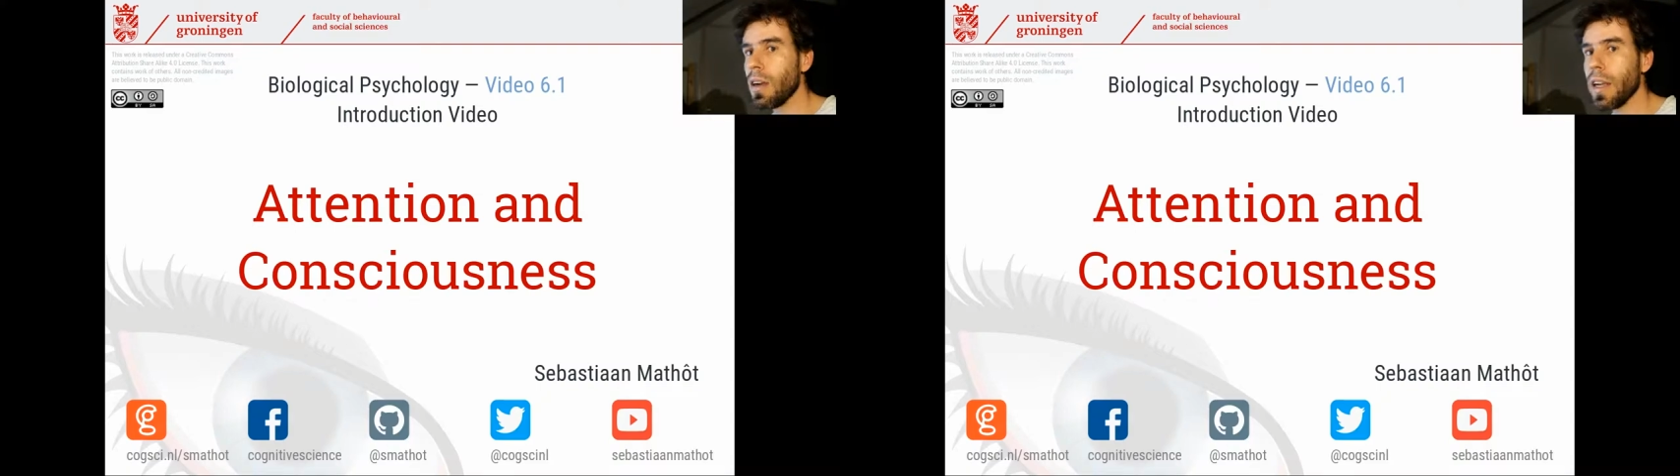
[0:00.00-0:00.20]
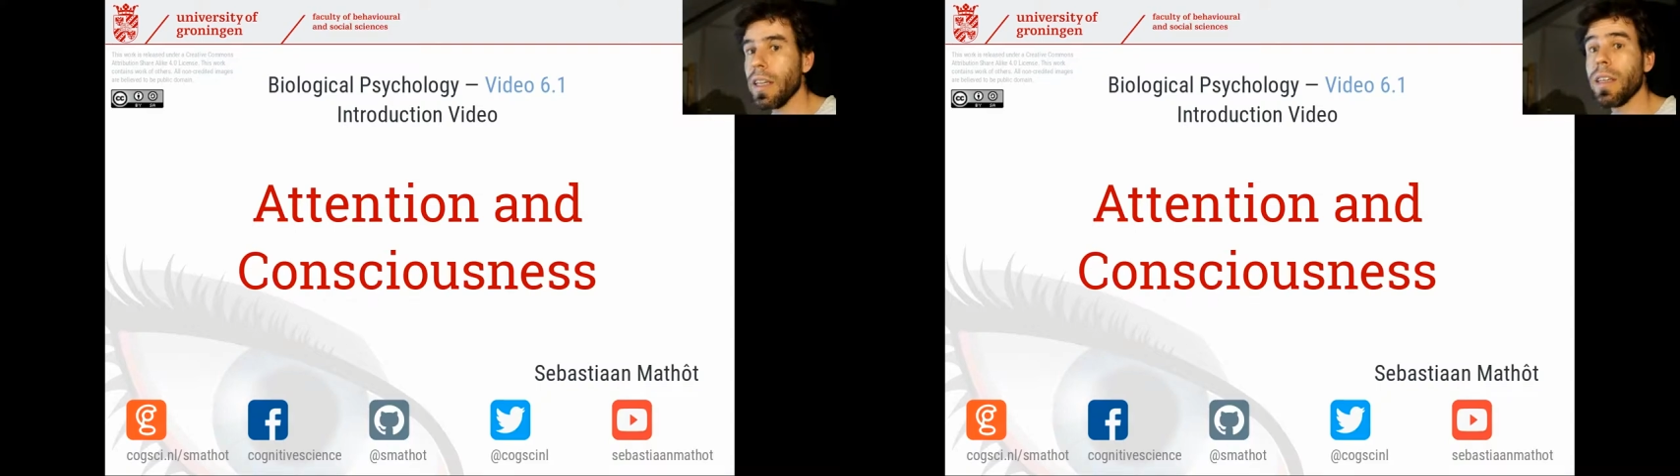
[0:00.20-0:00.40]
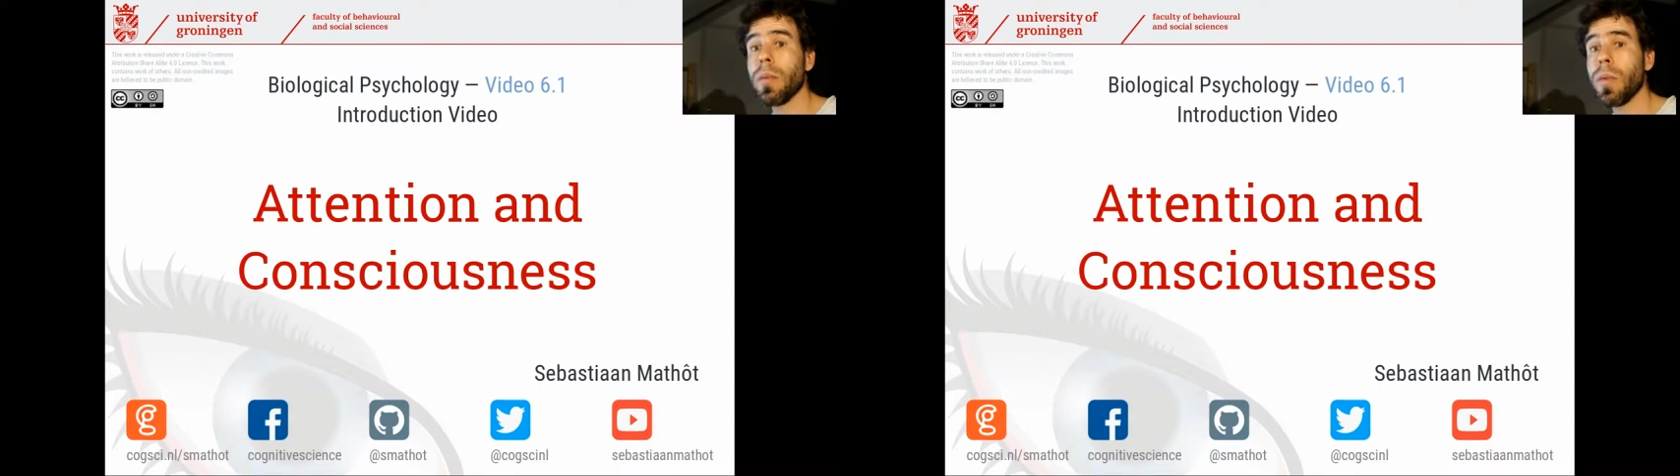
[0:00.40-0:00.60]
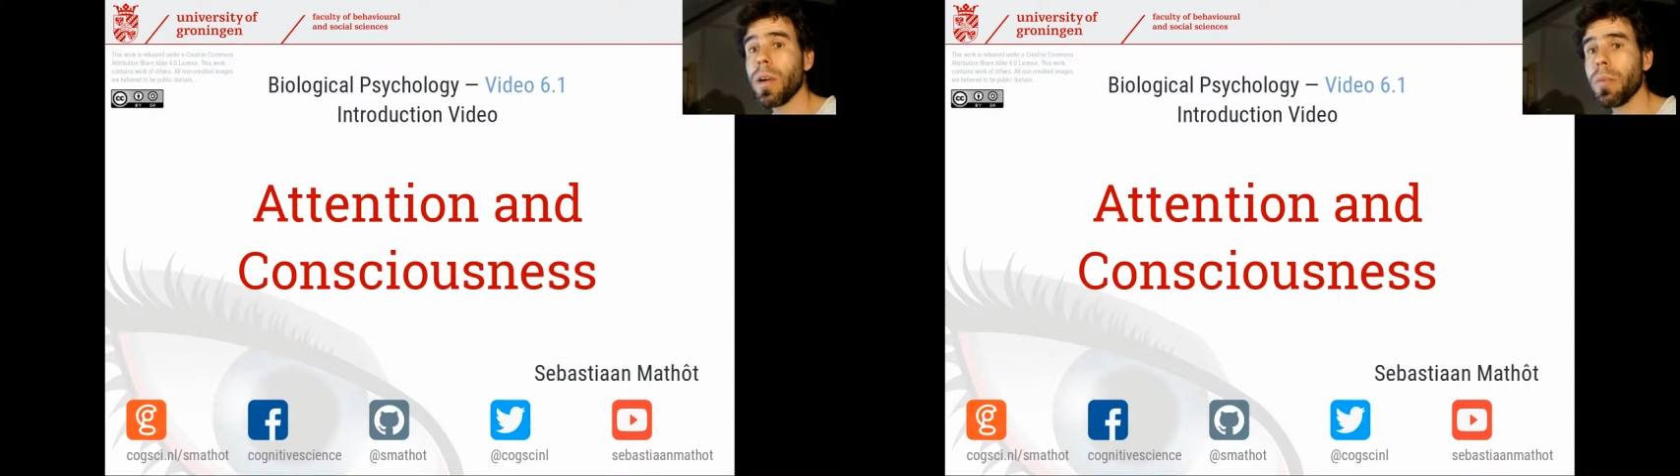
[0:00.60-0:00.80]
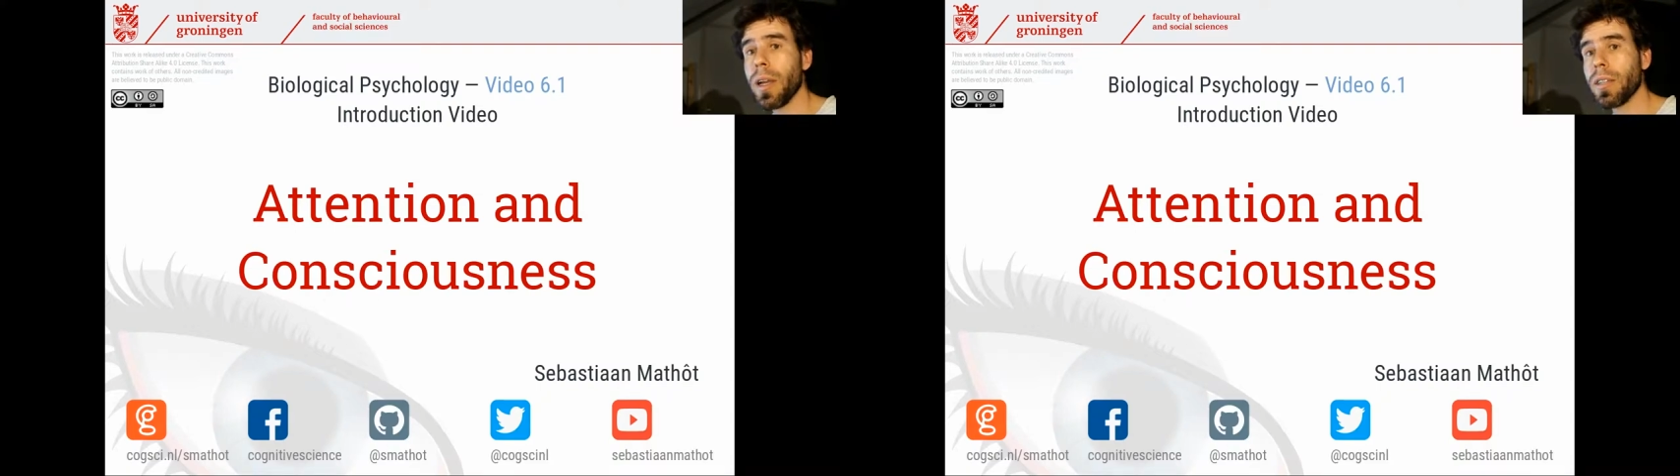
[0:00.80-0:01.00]
Hi, and
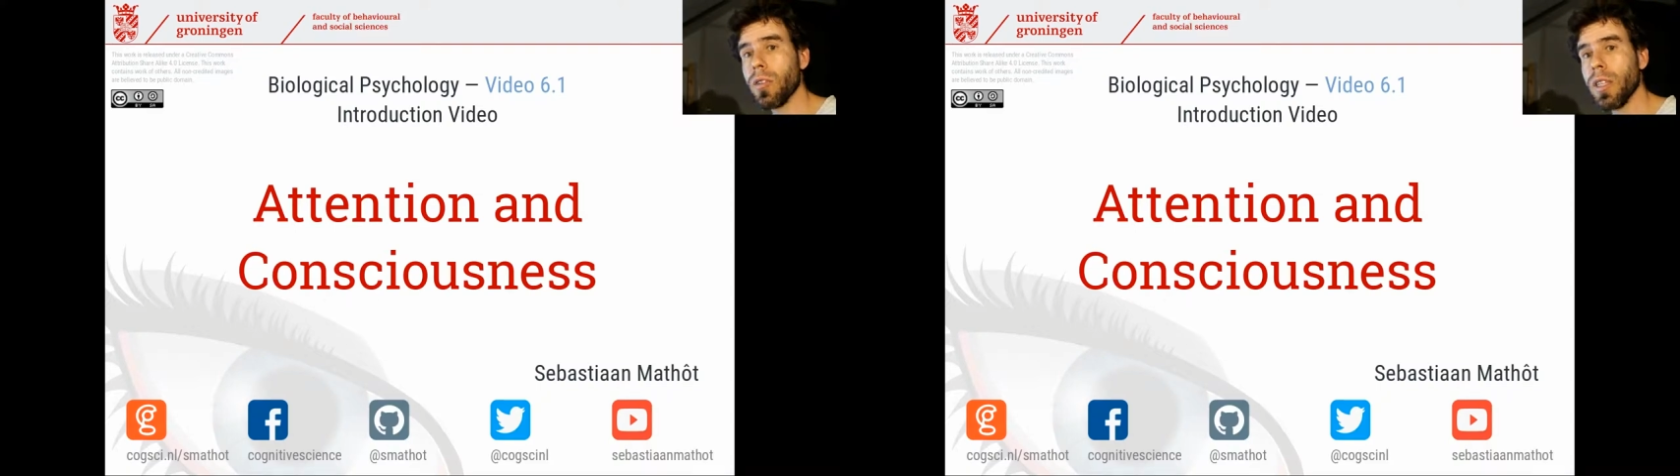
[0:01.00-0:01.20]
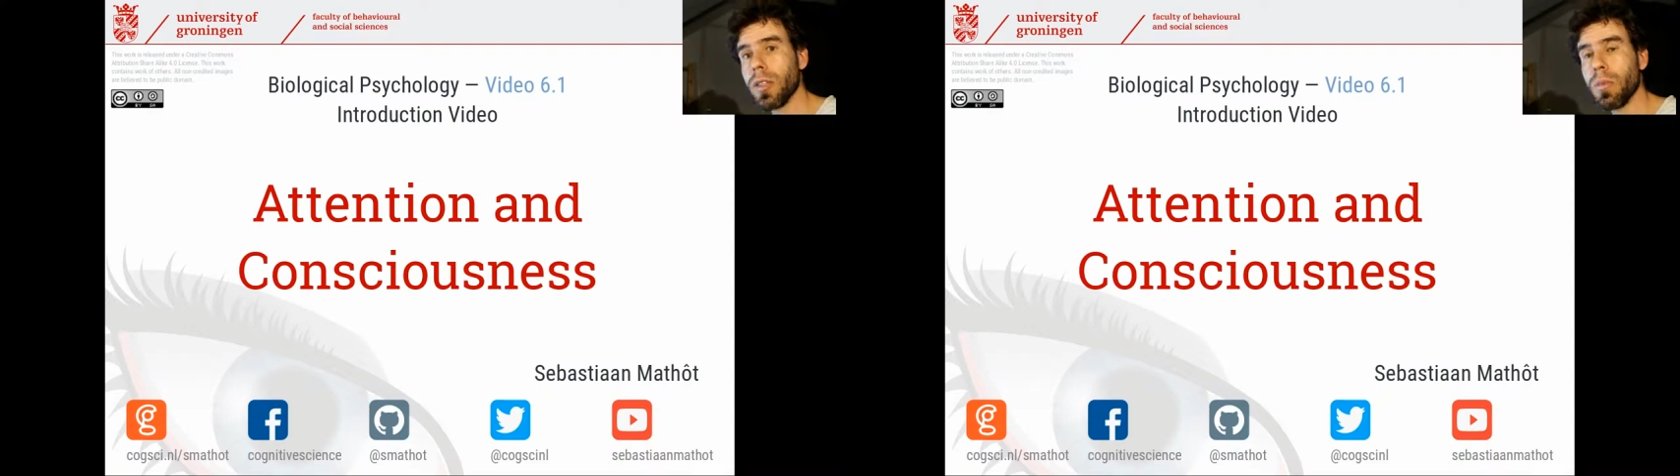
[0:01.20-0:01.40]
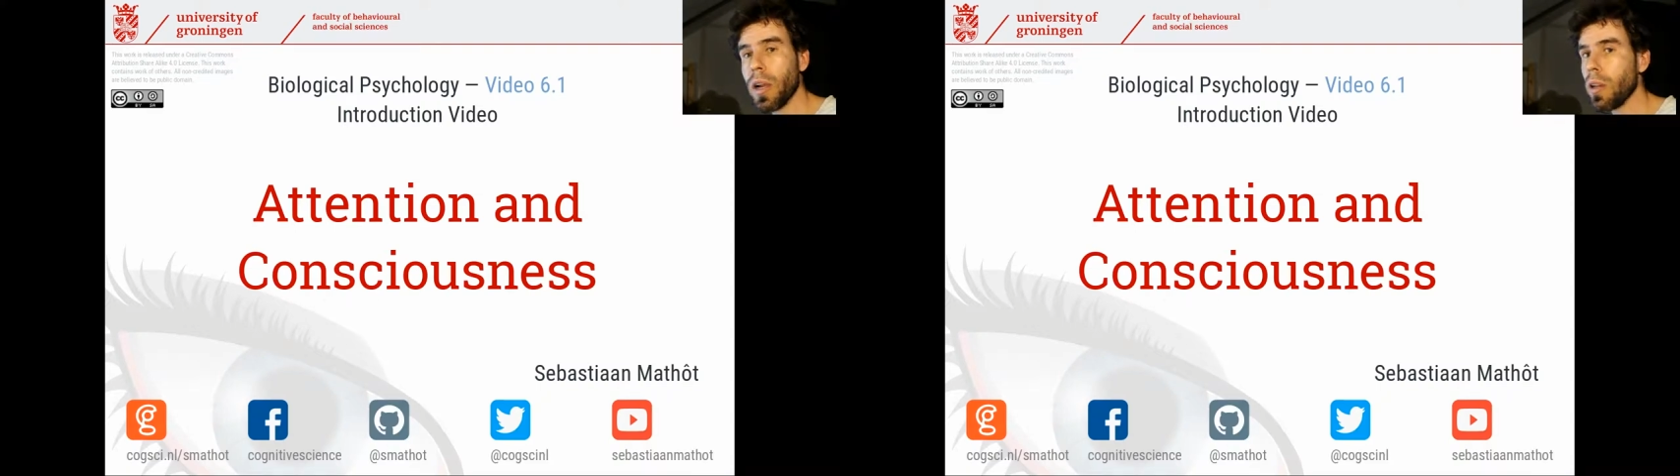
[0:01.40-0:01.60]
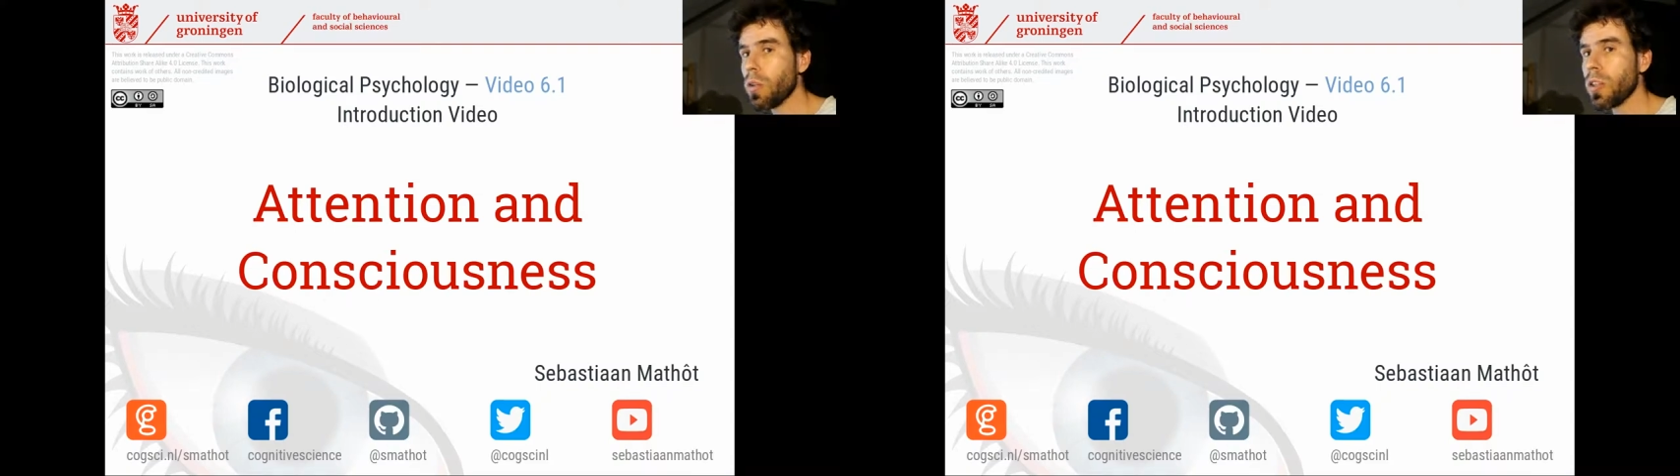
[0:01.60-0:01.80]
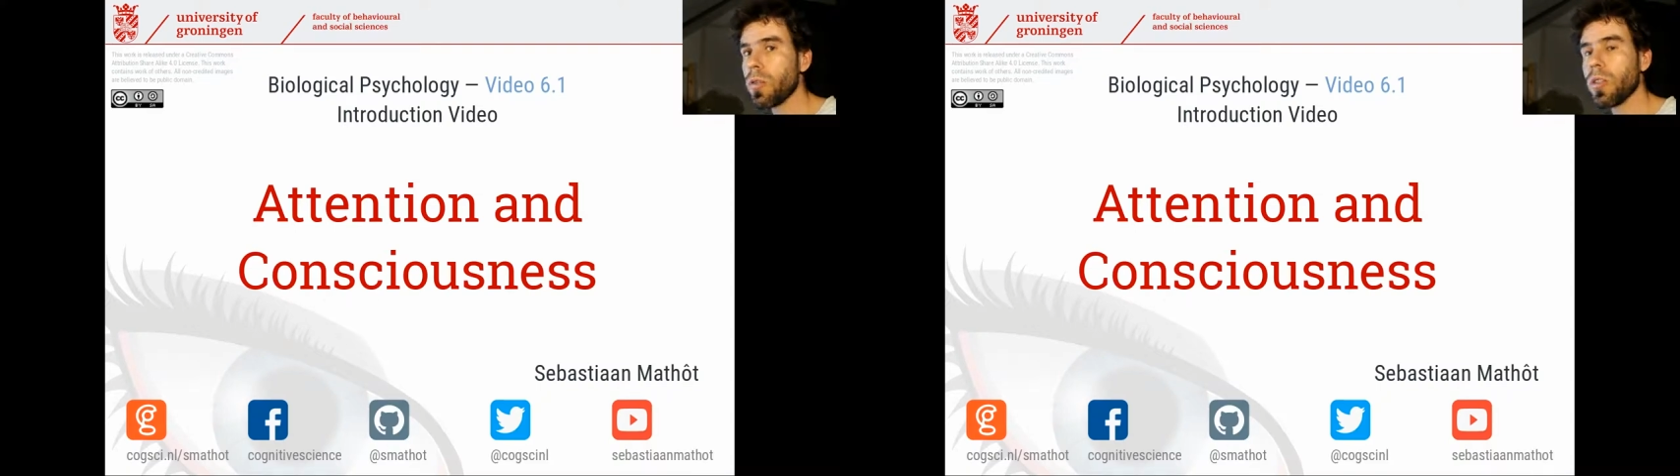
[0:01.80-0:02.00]
welcome back to this
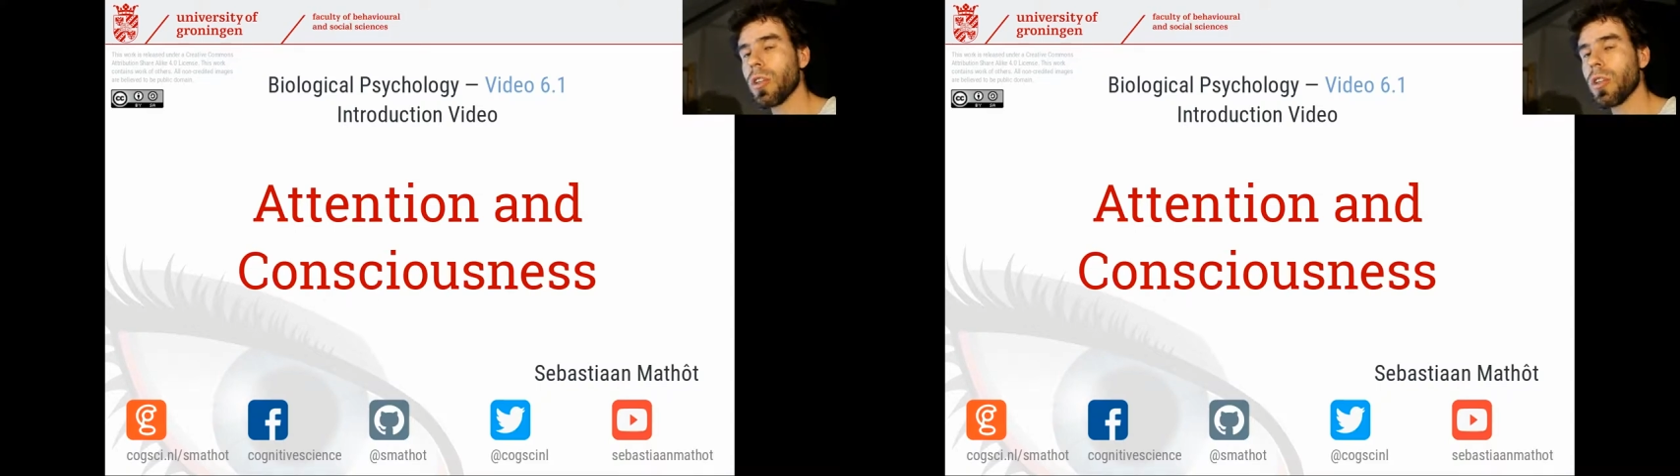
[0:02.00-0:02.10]
biological